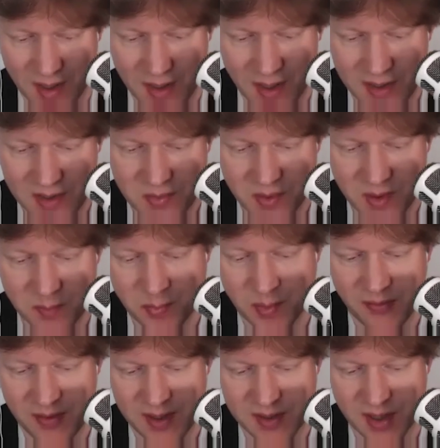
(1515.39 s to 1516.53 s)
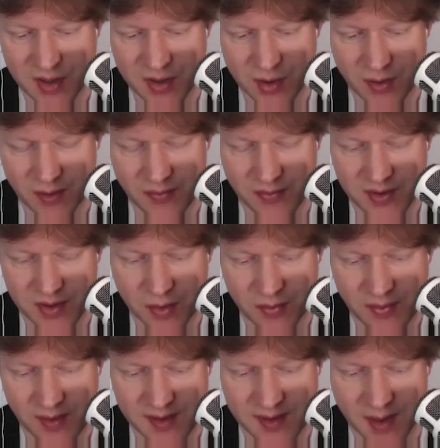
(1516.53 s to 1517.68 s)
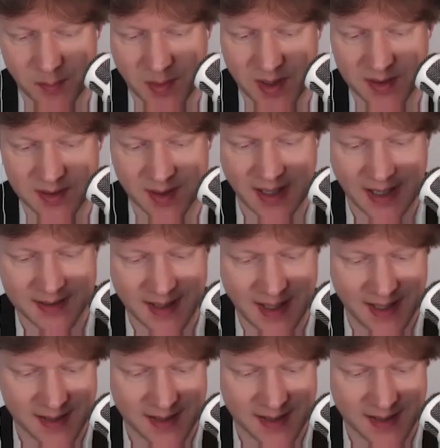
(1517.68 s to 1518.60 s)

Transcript: I just want to briefly touch on the photography side, because I guess in